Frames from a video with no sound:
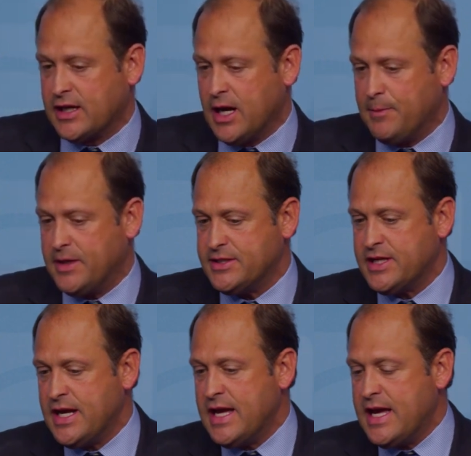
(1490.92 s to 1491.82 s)

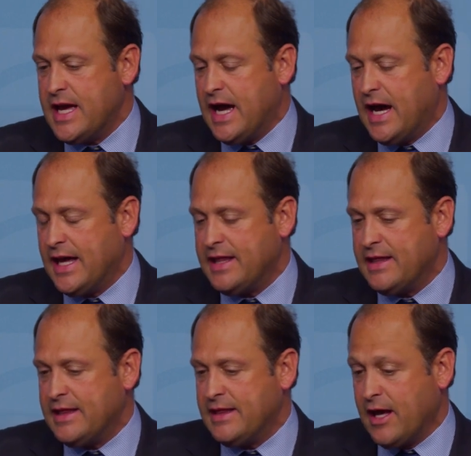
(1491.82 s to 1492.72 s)
companies.
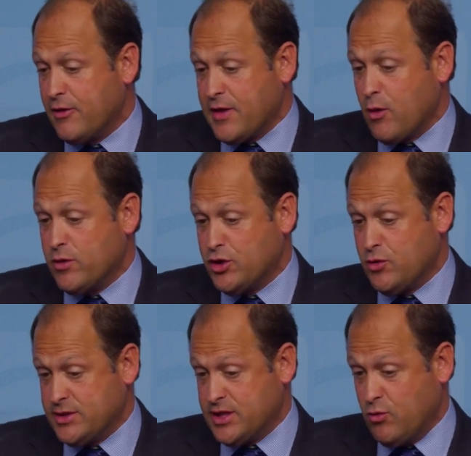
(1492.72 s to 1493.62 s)
The other thing it would
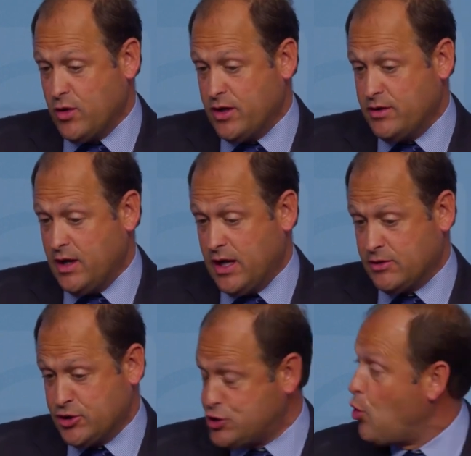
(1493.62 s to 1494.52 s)
do is it would
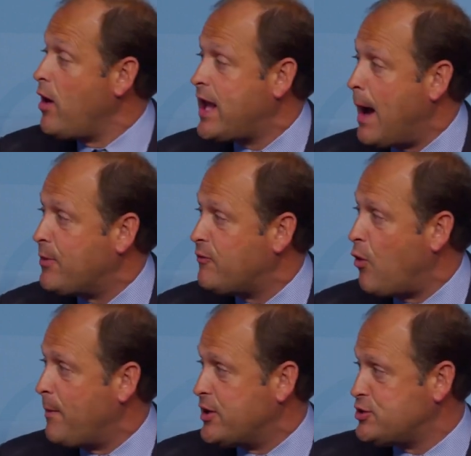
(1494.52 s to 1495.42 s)
destroy capital
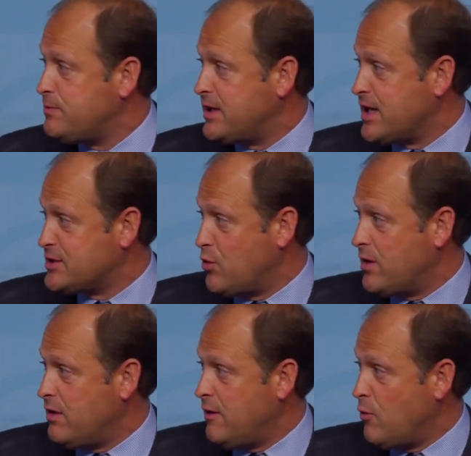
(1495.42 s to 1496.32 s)
formation because it
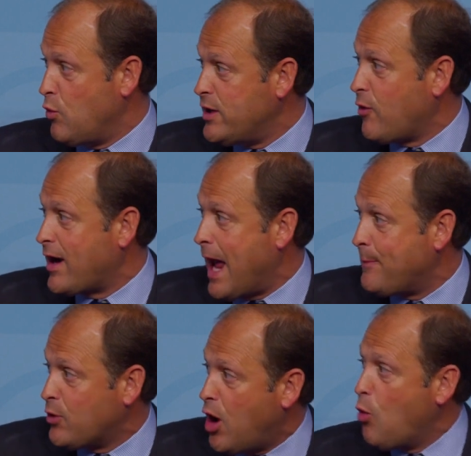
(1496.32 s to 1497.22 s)
would redirect
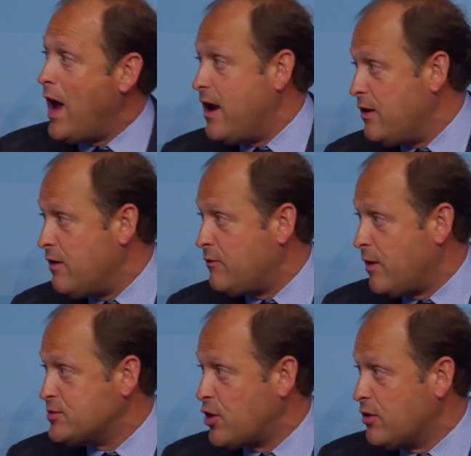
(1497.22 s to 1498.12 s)
capital away
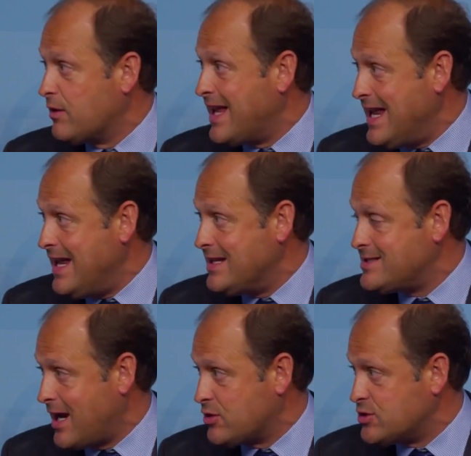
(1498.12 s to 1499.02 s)
from certain key
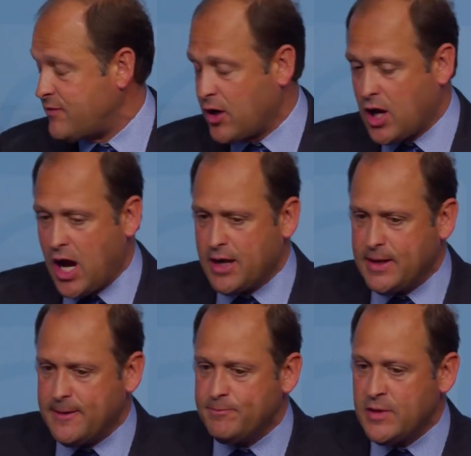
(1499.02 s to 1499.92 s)
sectors of our
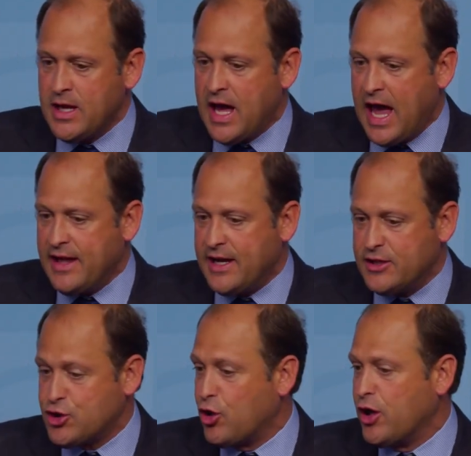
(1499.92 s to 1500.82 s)
economy. And
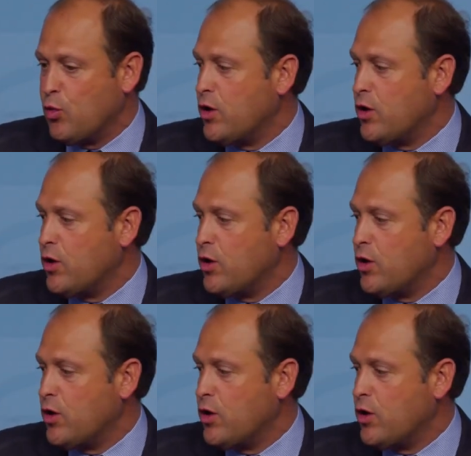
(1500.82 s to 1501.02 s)
then it certainly